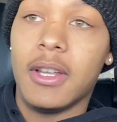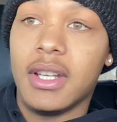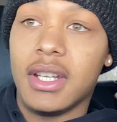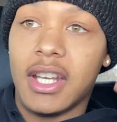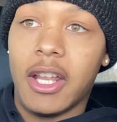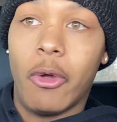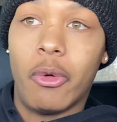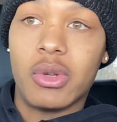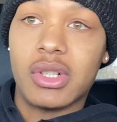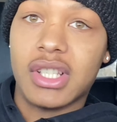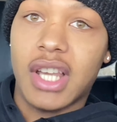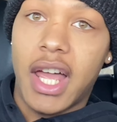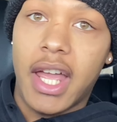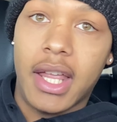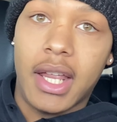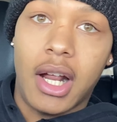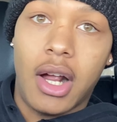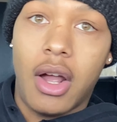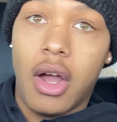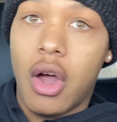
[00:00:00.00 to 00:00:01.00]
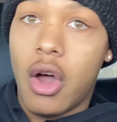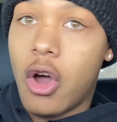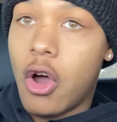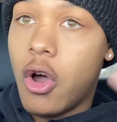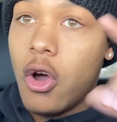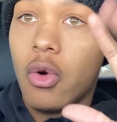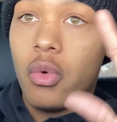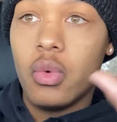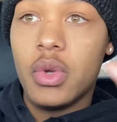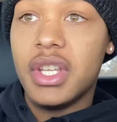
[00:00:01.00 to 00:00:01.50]
They was like,
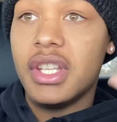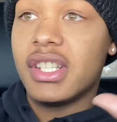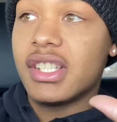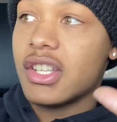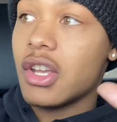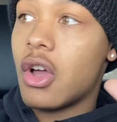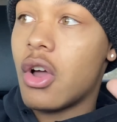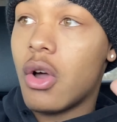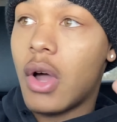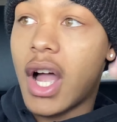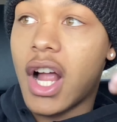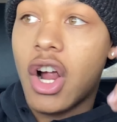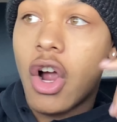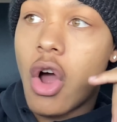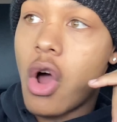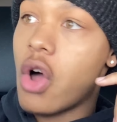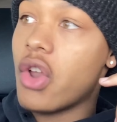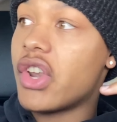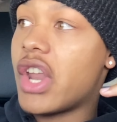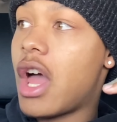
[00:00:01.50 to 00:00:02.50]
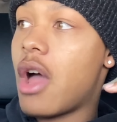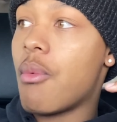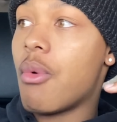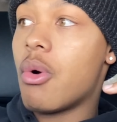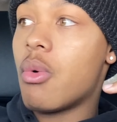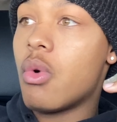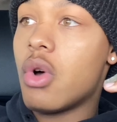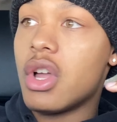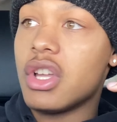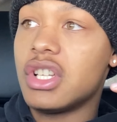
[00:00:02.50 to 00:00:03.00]
all we saw, I called
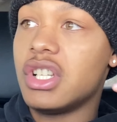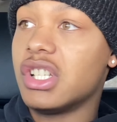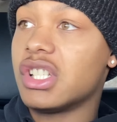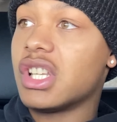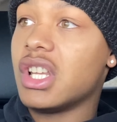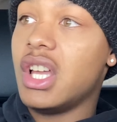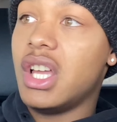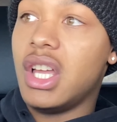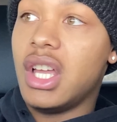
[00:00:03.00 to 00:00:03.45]
911 because